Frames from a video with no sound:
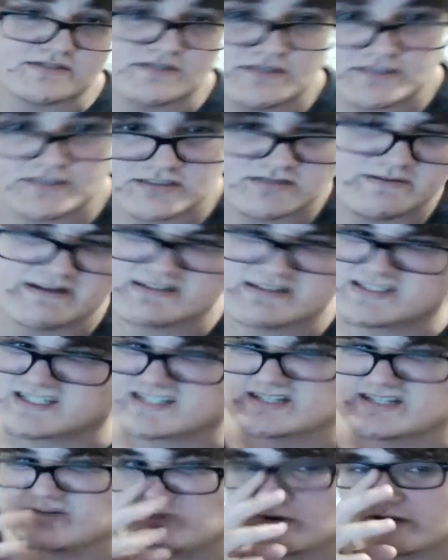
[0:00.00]
So that's
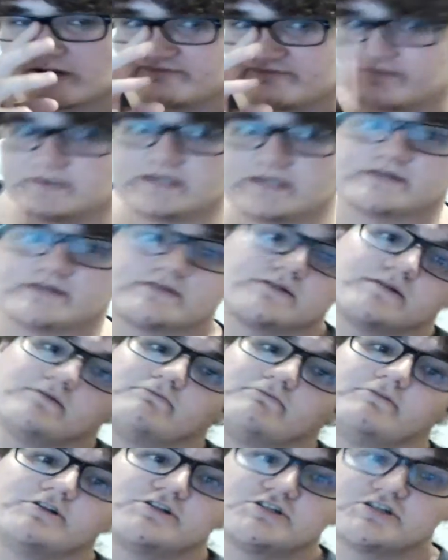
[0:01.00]
61 FPS,
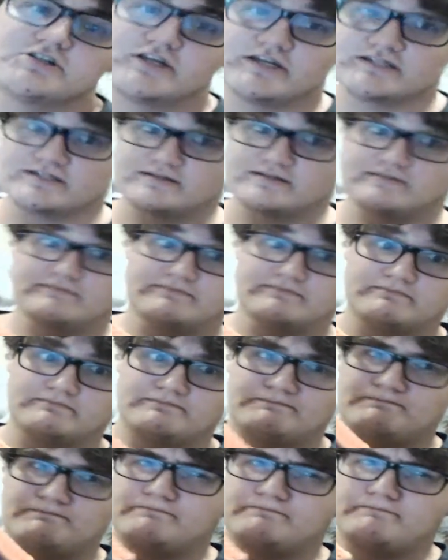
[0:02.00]
which isn't
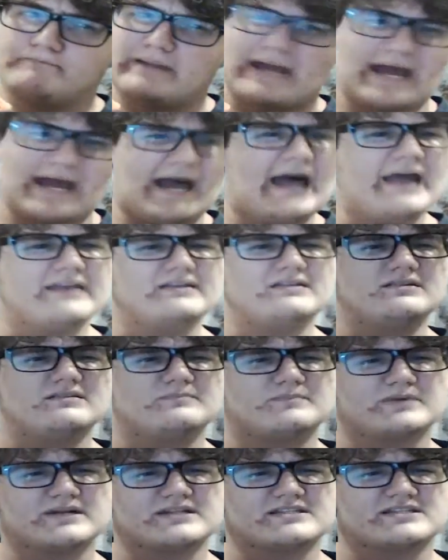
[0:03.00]
bad,
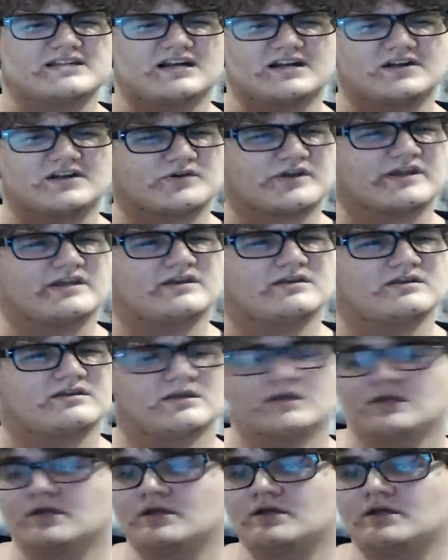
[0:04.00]
but it's not great.
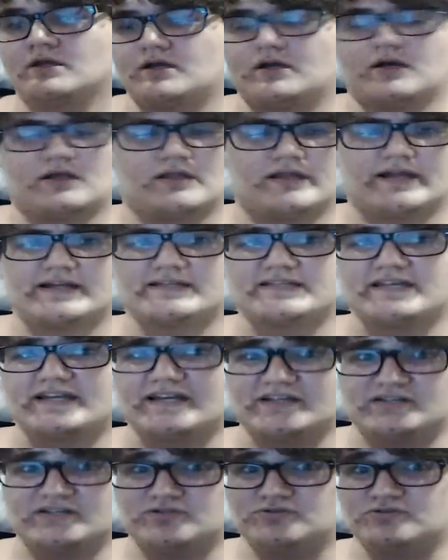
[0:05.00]
Like I said, I
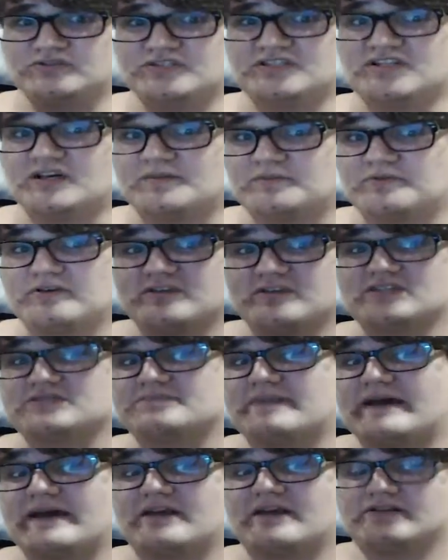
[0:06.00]
do need to upgrade these
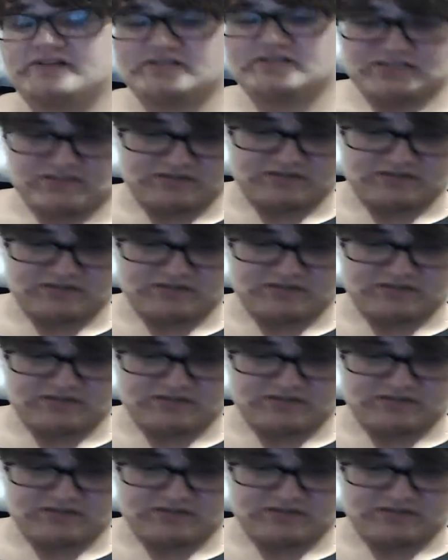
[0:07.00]
batteries. So